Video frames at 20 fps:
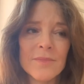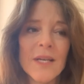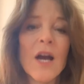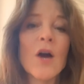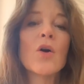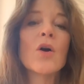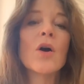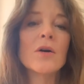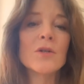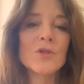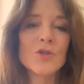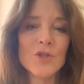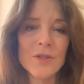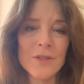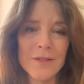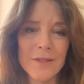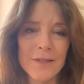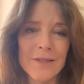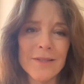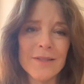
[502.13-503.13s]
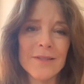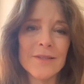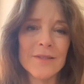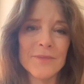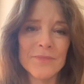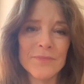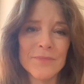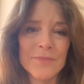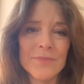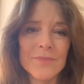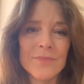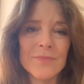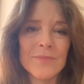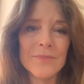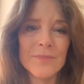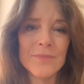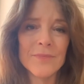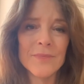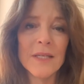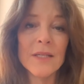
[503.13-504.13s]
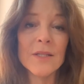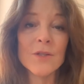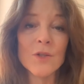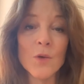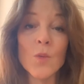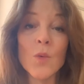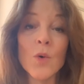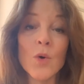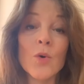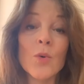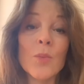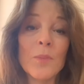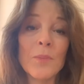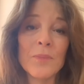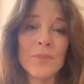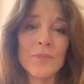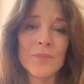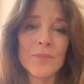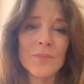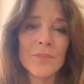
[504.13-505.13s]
our consciousness is the womb